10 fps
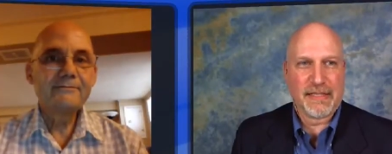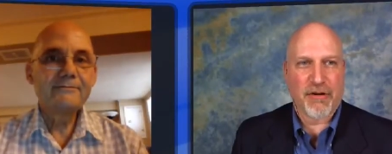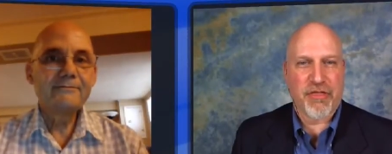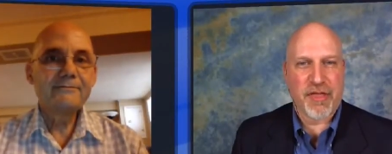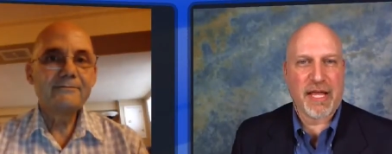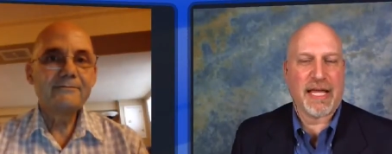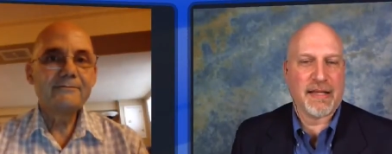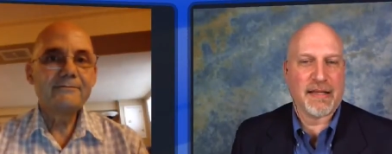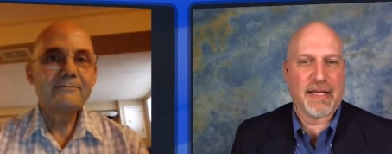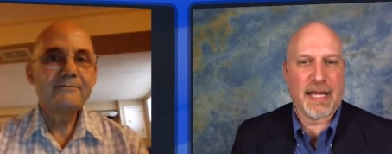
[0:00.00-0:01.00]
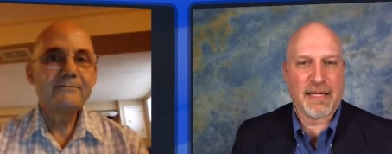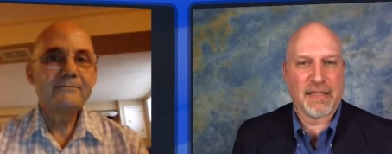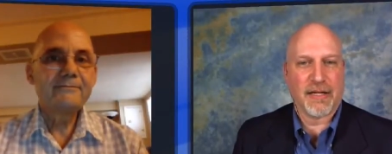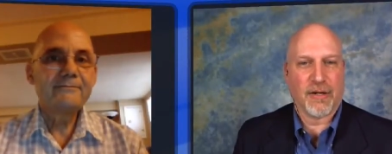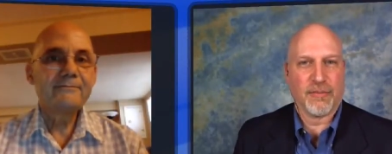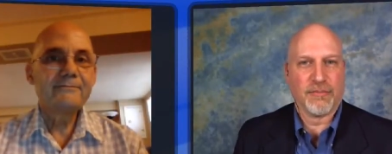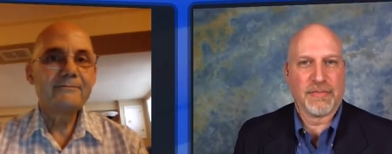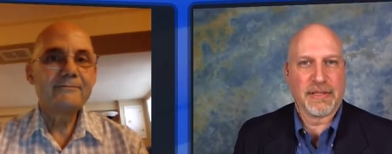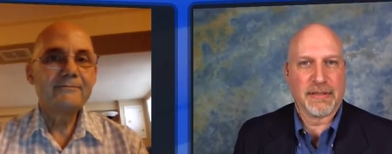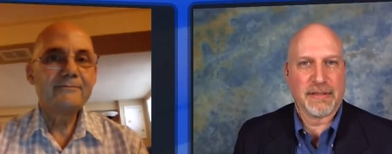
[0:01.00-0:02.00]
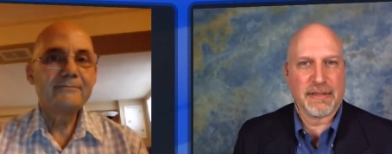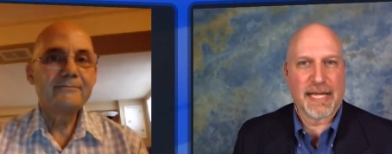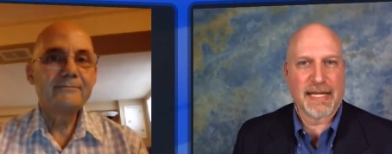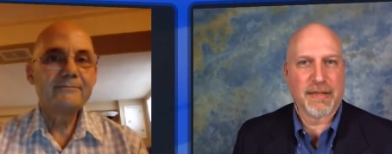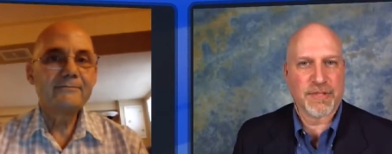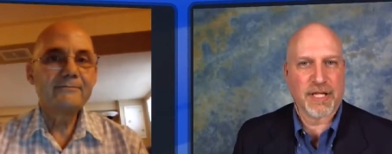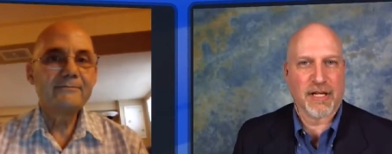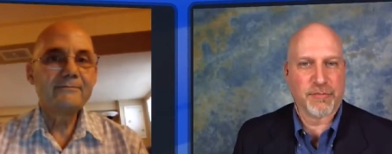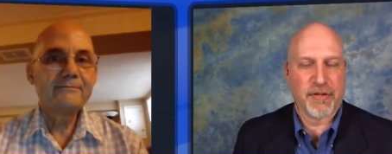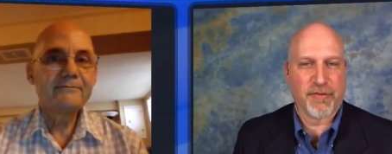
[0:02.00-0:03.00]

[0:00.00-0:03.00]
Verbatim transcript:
Speaker 1: they're thinking that you know letting themselves be